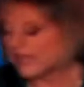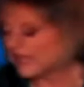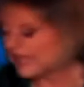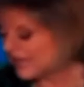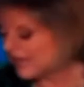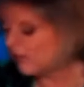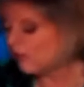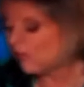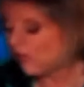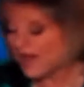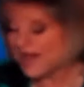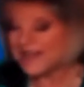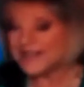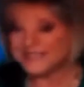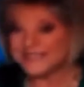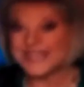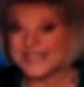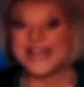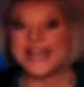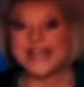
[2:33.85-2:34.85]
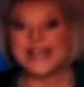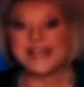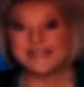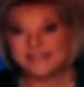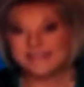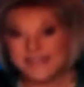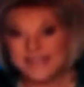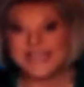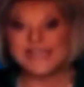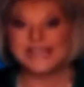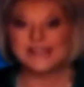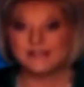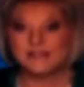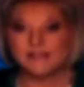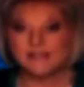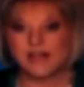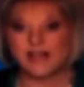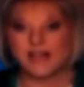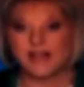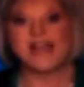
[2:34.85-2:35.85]
it was the
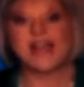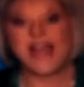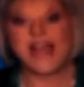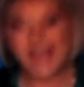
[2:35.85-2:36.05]
glove